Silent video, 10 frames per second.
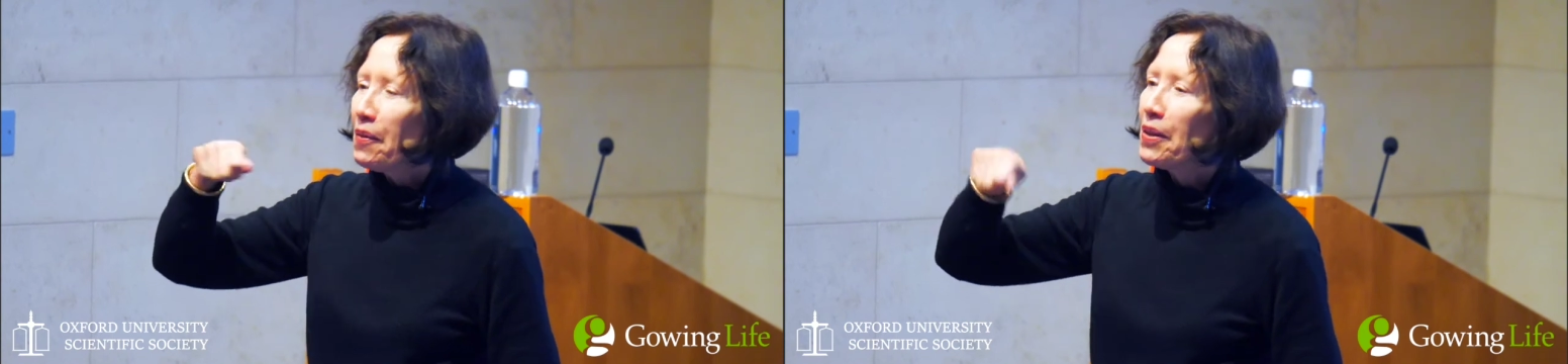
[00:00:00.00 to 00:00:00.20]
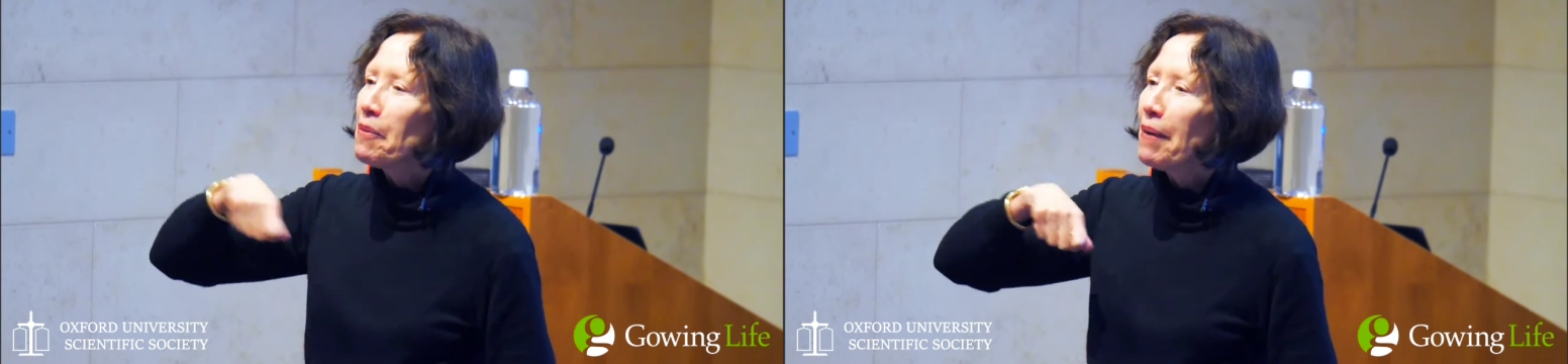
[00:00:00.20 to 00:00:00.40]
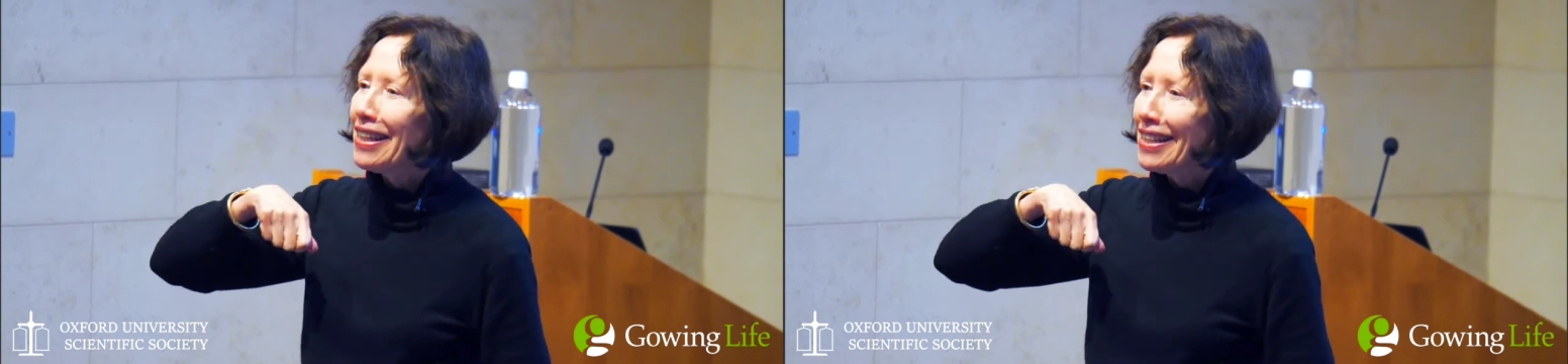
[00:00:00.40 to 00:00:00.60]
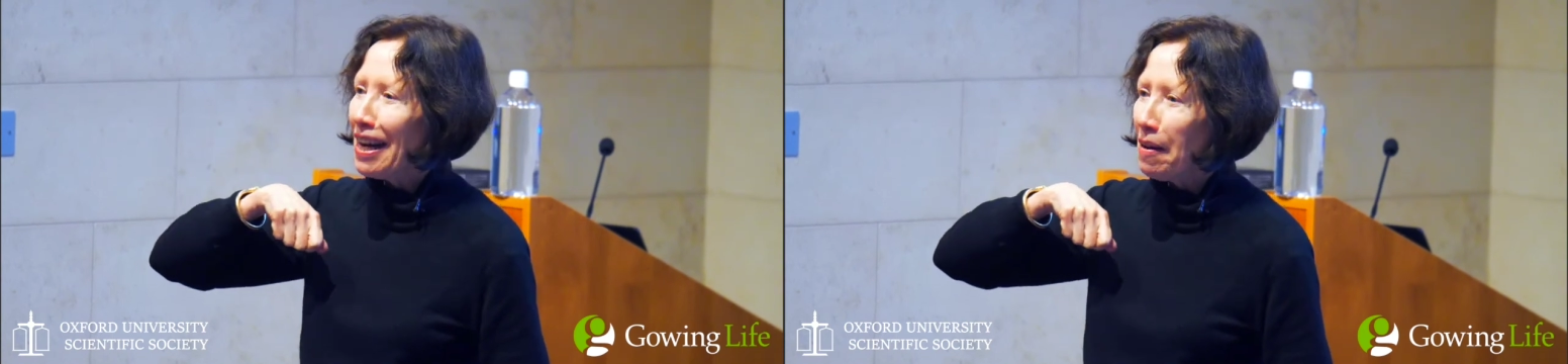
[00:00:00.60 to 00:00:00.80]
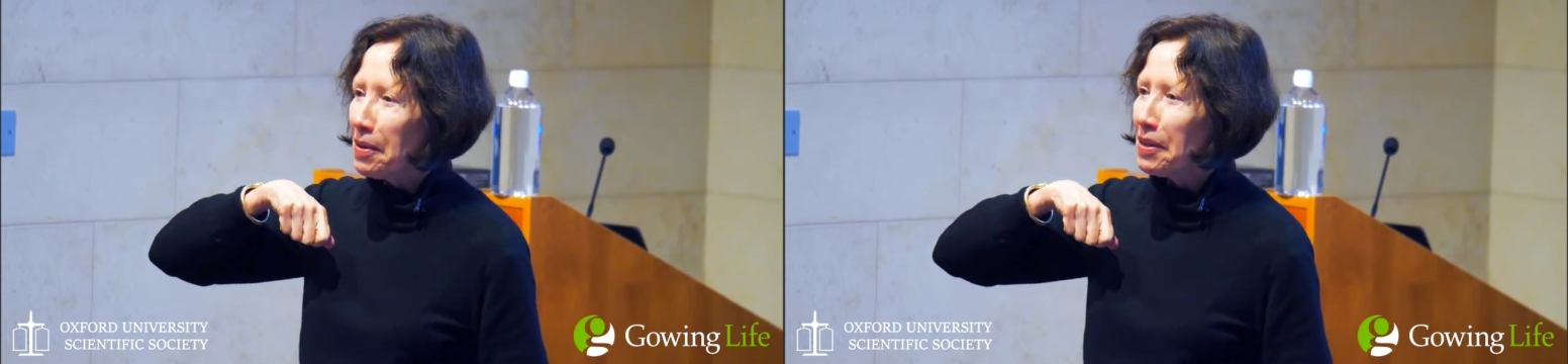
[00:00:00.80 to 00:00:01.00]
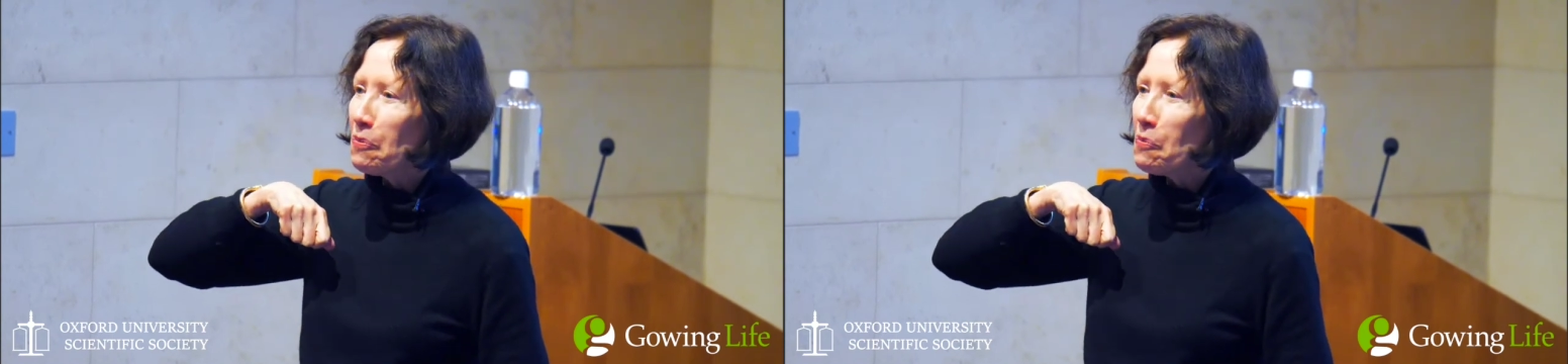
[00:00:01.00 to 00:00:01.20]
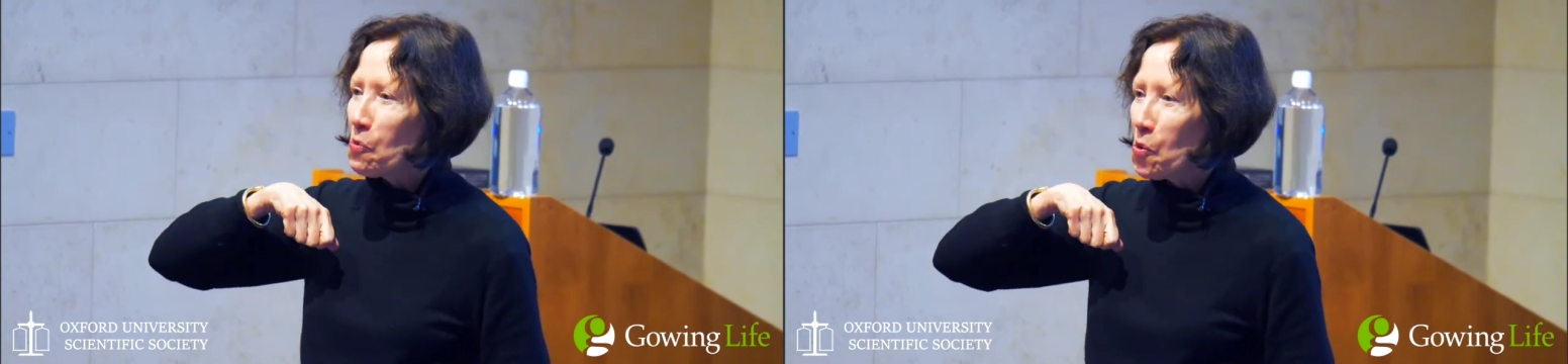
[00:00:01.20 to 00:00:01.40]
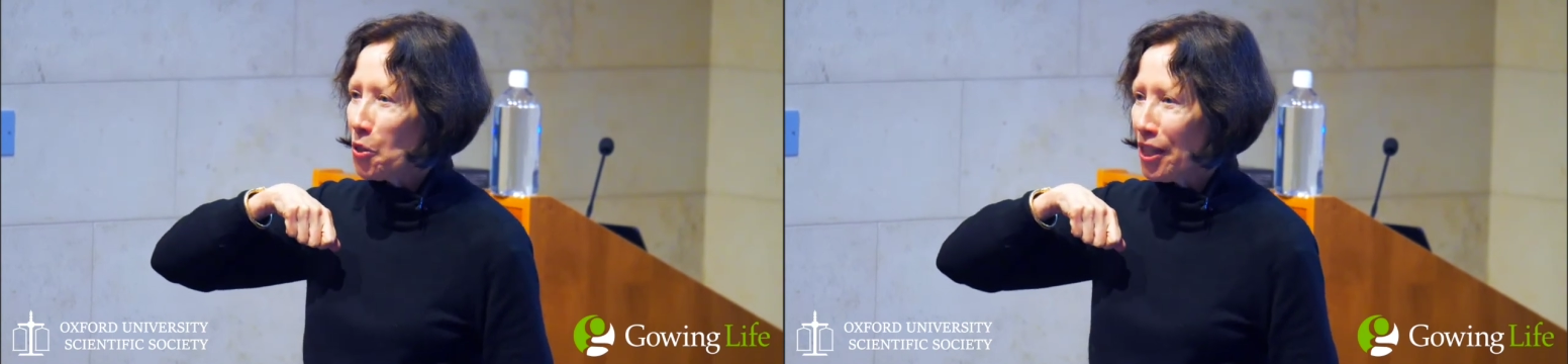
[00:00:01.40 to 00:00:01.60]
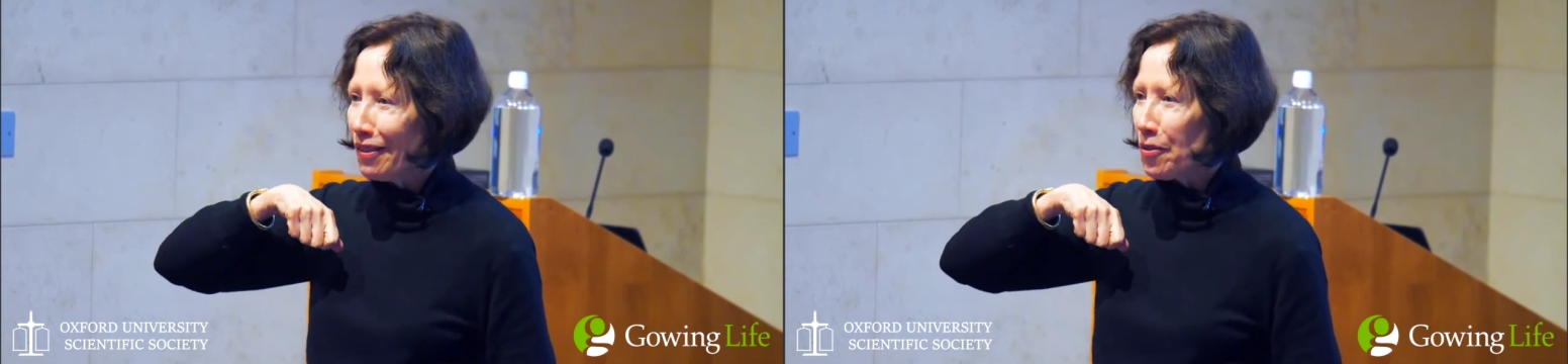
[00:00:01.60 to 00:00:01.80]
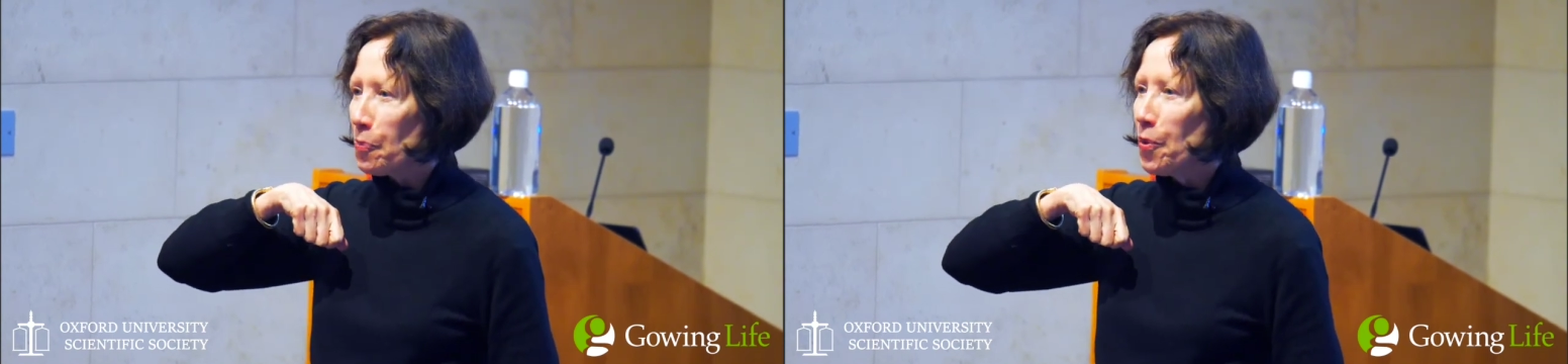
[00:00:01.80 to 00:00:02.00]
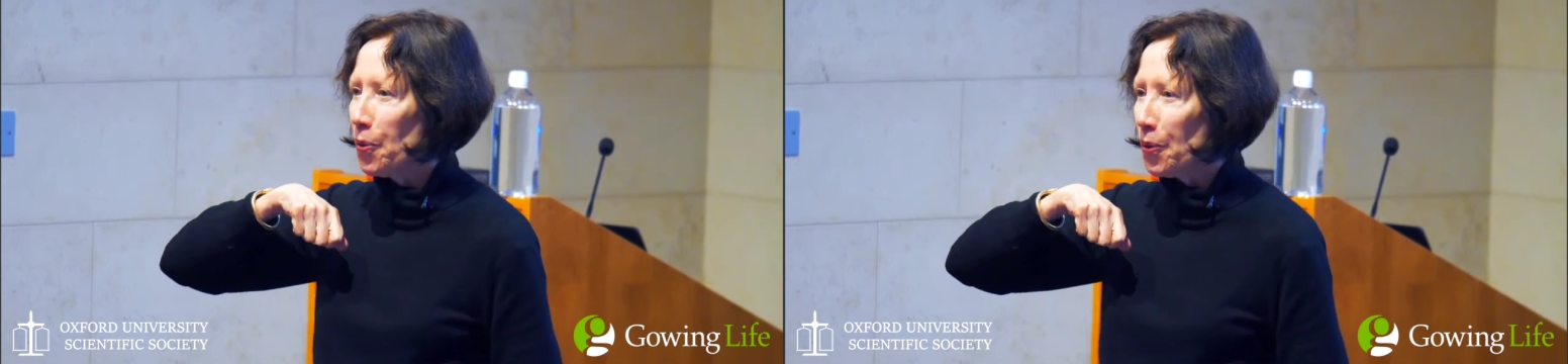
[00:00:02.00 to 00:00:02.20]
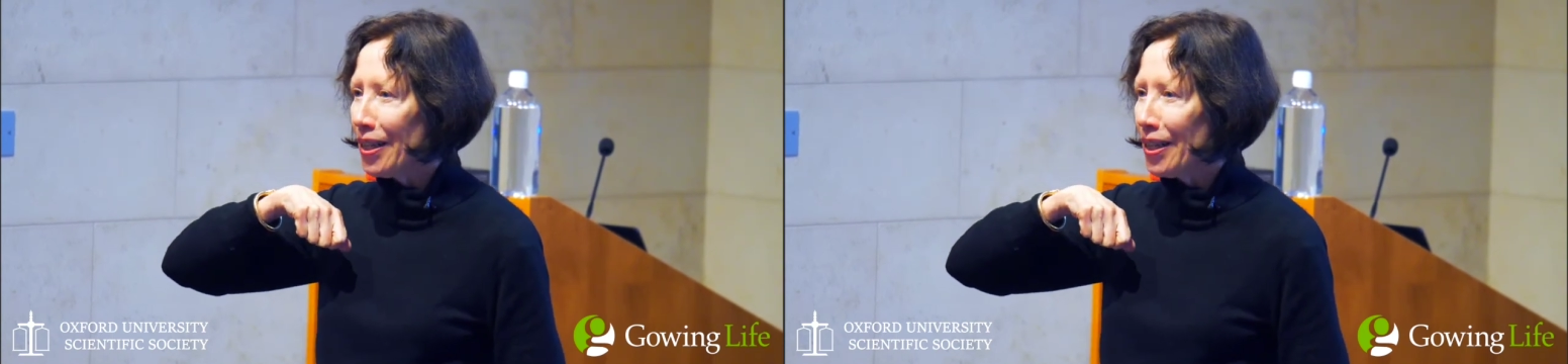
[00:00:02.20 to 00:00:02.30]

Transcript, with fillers: when you made it up in water or milk,